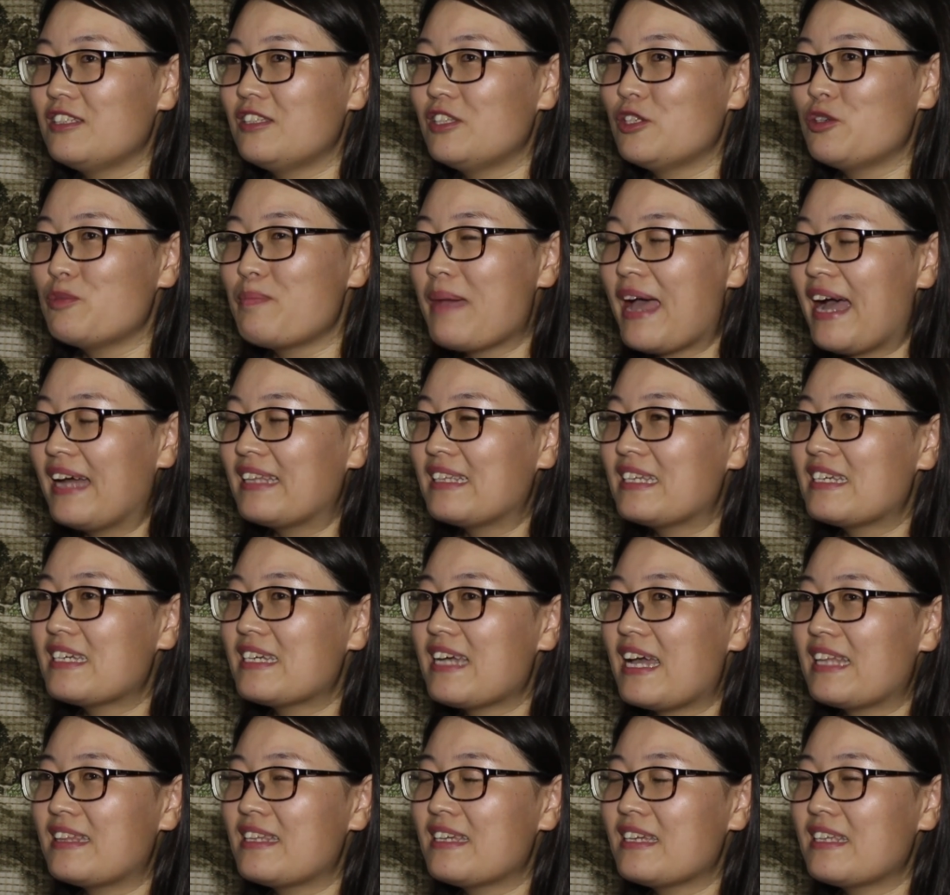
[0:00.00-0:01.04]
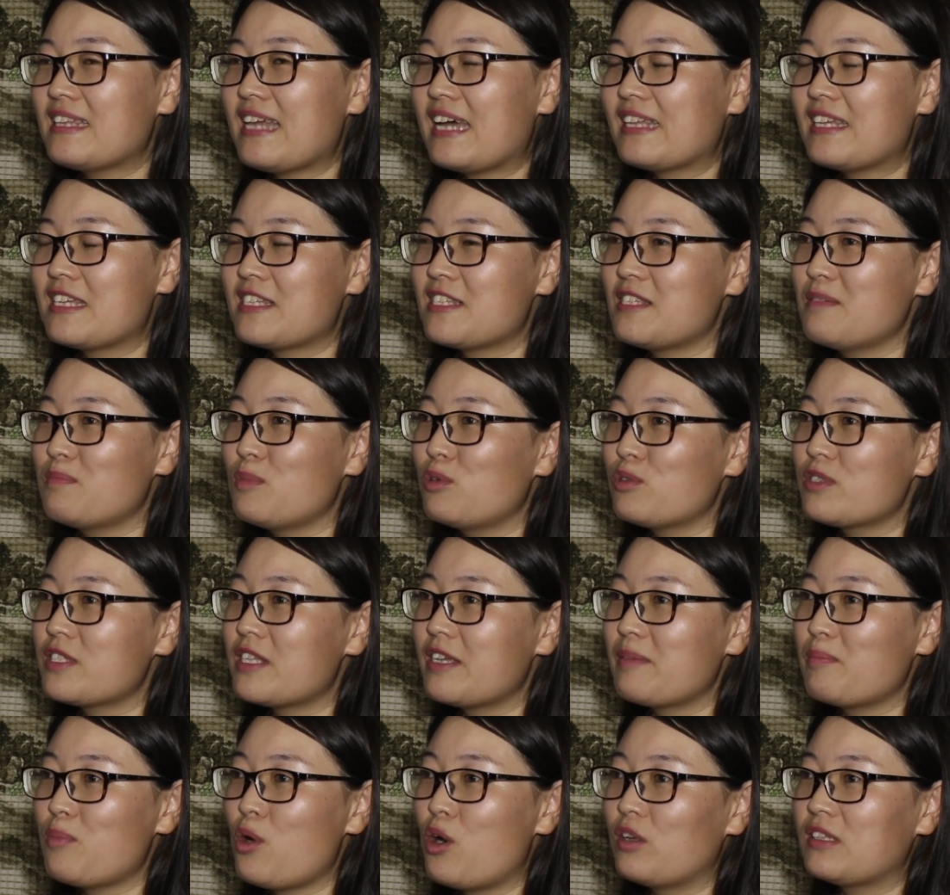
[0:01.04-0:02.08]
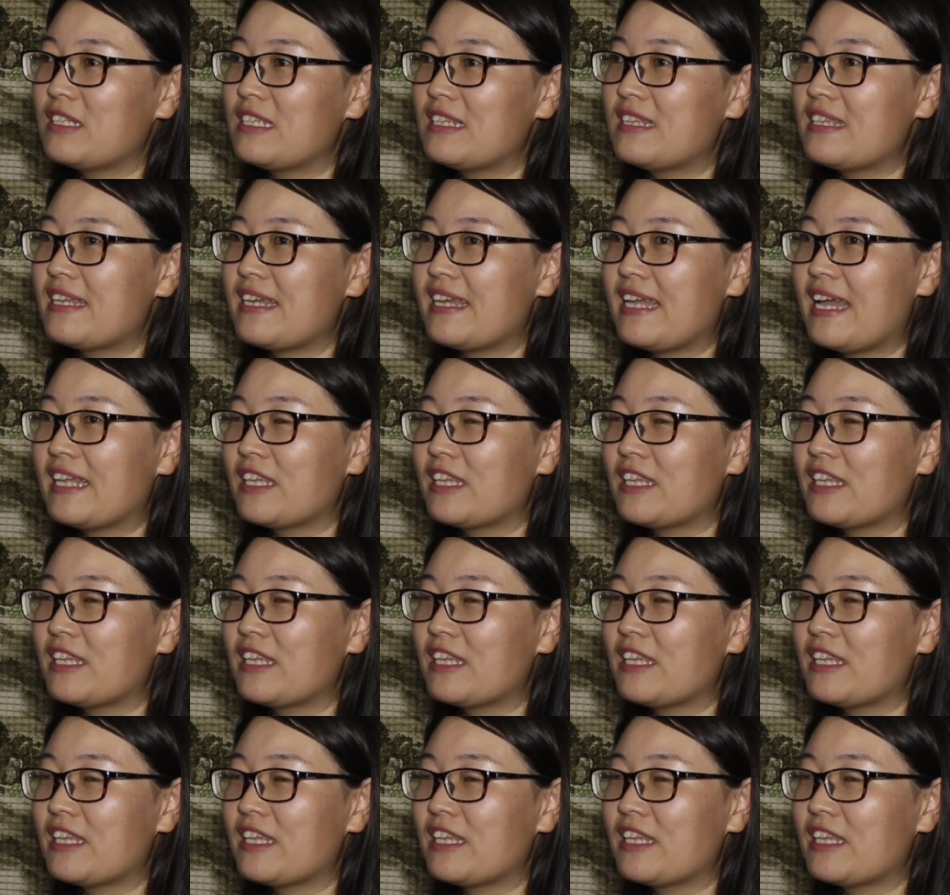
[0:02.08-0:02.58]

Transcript: No panic. I think that is the most important thing.